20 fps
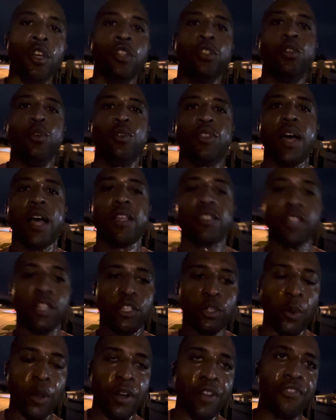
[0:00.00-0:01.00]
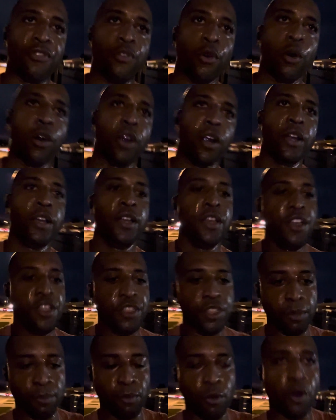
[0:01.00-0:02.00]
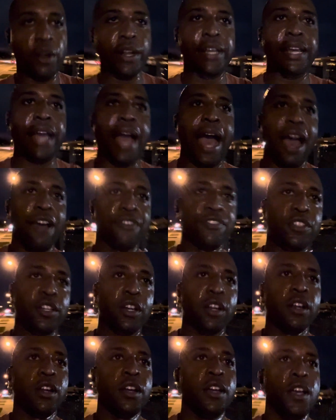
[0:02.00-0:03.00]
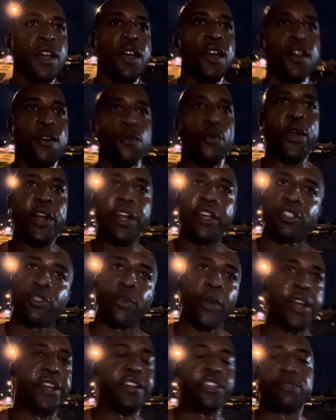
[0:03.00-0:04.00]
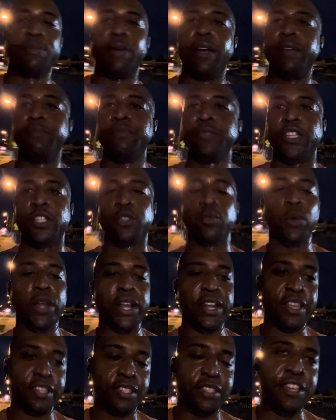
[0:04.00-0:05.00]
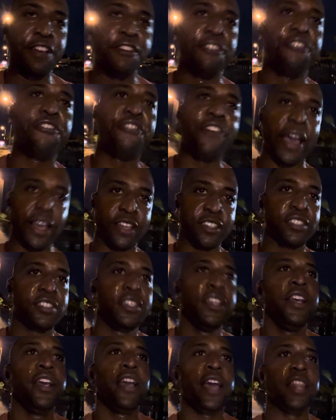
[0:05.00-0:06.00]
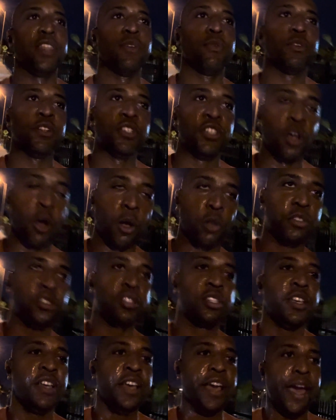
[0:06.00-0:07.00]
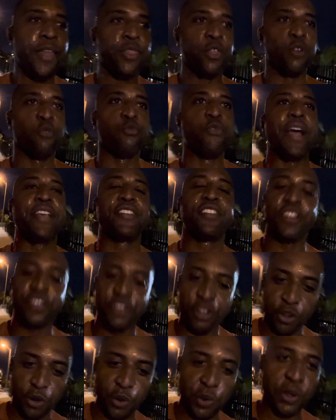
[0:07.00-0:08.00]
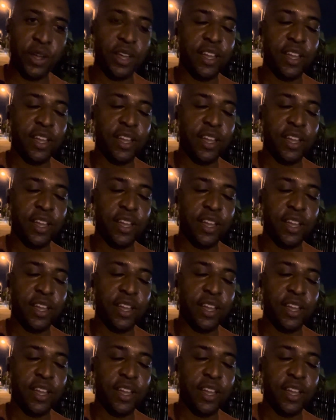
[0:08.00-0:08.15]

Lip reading: 2024, the morning after. Witness greatness, man. Just witness the effects and the results and the residue